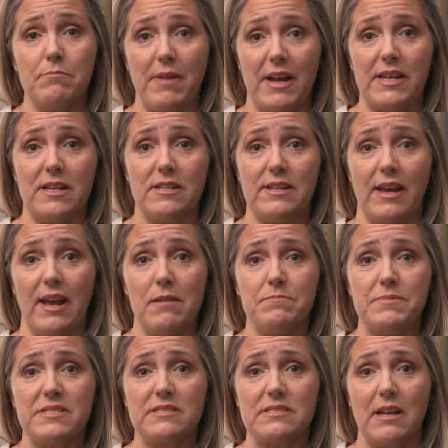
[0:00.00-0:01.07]
many
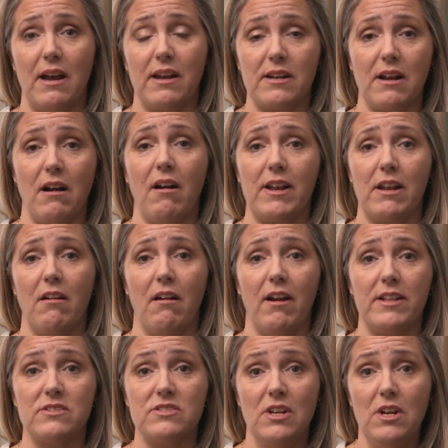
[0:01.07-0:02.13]
tips and
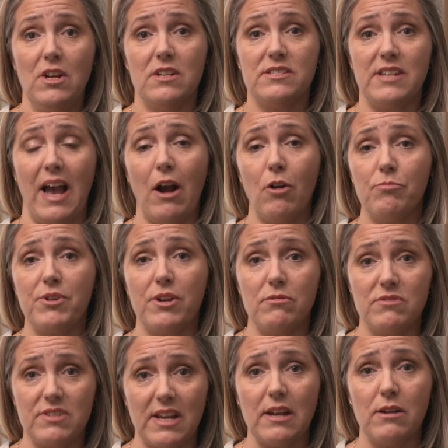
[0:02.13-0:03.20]
guidelines to help you
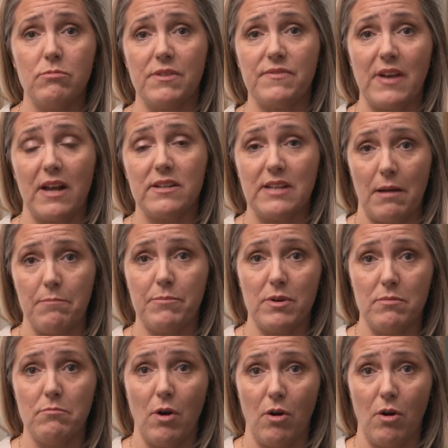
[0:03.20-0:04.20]
deal with that damp and